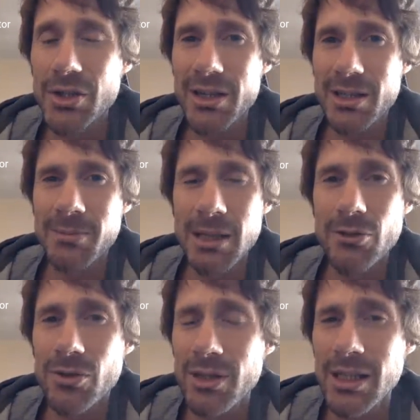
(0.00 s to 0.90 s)
He does some
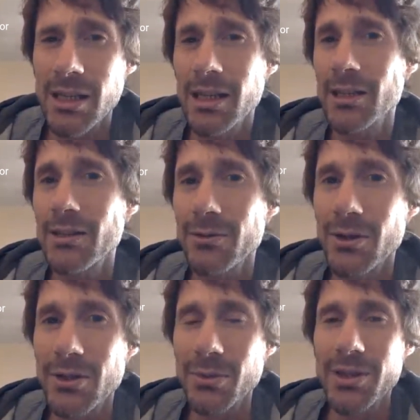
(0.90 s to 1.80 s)
interesting interviews